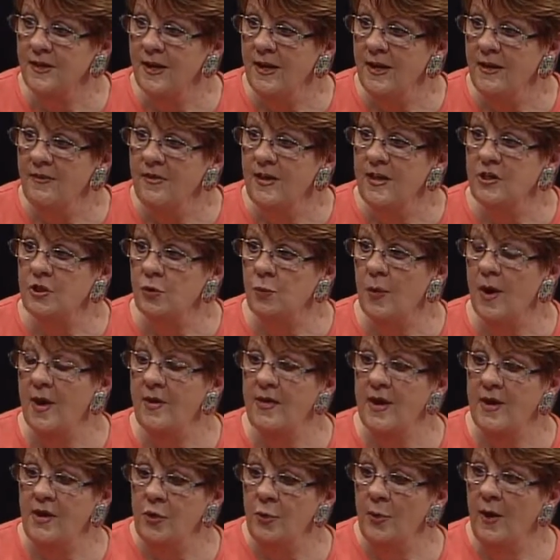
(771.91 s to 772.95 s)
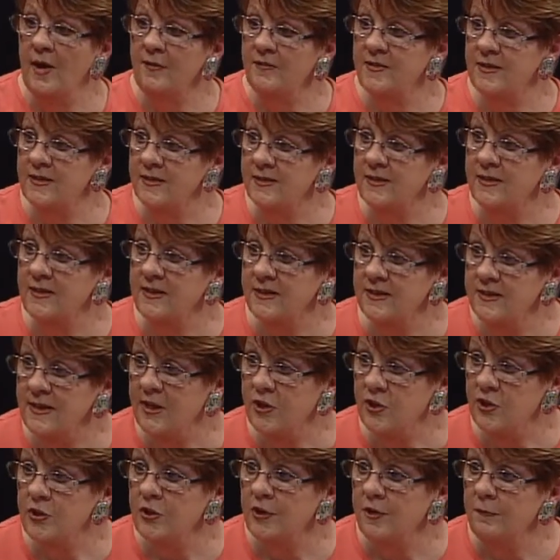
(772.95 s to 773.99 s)
Okay. This way then you have a
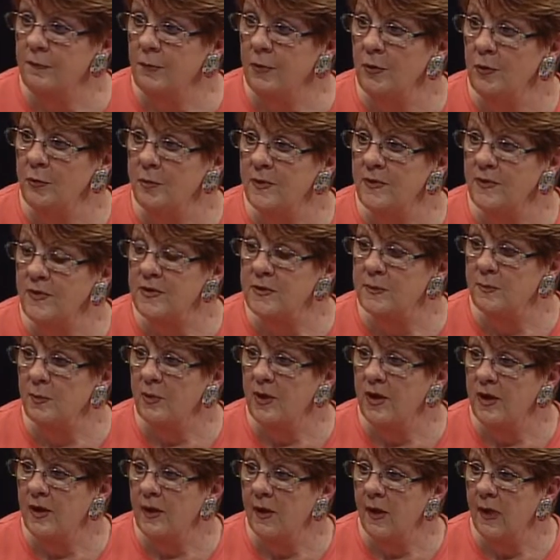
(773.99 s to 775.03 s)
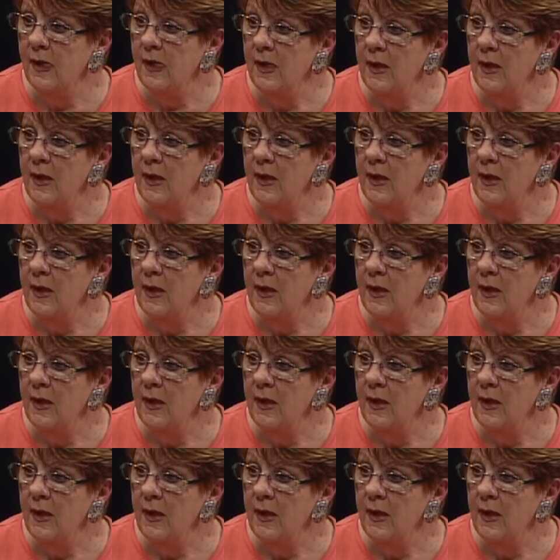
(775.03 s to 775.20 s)
succession of bloom in the spring.